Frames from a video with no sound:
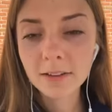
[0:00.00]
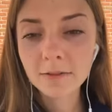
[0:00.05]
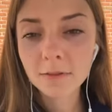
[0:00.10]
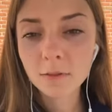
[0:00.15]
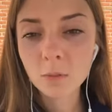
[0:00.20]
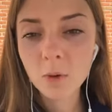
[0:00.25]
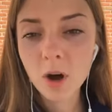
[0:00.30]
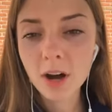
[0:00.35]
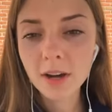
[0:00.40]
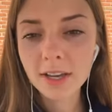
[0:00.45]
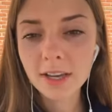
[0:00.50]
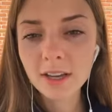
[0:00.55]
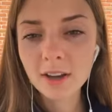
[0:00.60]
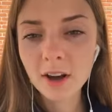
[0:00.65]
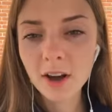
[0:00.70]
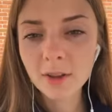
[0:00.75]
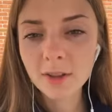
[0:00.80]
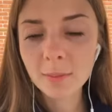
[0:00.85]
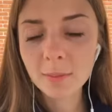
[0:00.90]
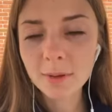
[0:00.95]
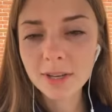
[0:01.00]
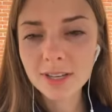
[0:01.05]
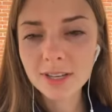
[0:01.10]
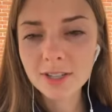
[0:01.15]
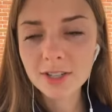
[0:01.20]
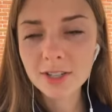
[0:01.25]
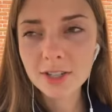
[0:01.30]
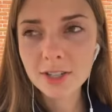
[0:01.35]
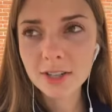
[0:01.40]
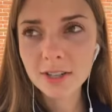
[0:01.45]
walking on the
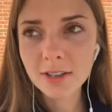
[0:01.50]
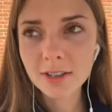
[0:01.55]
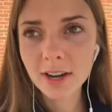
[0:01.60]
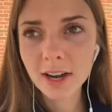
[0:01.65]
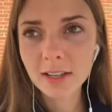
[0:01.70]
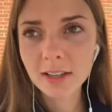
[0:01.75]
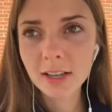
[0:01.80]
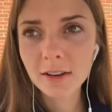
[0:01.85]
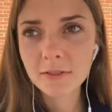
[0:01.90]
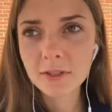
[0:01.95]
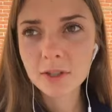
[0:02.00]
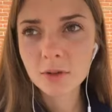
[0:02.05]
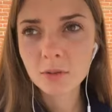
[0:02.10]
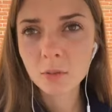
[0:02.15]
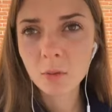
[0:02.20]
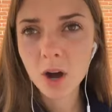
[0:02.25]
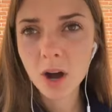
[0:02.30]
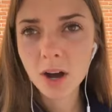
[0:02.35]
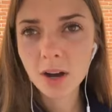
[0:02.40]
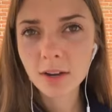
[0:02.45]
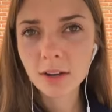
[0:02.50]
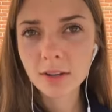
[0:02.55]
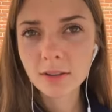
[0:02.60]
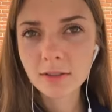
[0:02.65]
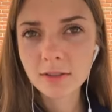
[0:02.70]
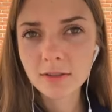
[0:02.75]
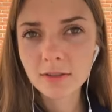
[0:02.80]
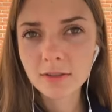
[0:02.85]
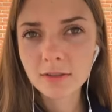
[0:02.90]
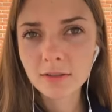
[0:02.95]
beach. I love to walk
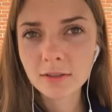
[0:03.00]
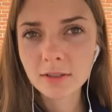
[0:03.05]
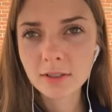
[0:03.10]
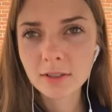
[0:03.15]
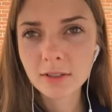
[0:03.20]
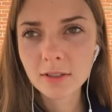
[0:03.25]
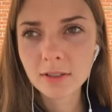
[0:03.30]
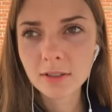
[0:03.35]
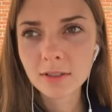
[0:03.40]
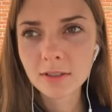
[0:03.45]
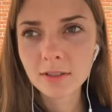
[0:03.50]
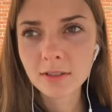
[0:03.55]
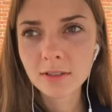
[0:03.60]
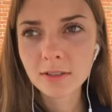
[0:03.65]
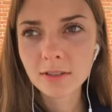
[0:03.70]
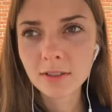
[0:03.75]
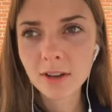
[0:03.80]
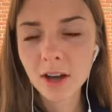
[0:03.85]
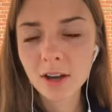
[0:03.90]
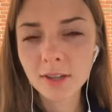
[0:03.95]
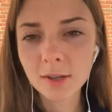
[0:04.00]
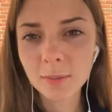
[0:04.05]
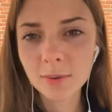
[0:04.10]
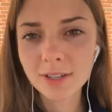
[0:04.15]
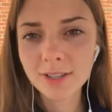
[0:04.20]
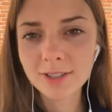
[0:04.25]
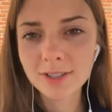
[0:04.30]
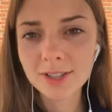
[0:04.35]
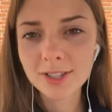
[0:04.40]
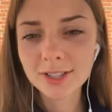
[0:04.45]
on the
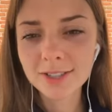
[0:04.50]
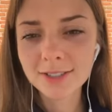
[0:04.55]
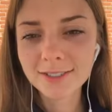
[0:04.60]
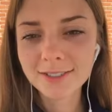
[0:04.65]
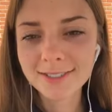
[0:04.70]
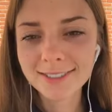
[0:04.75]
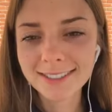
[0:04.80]
beach.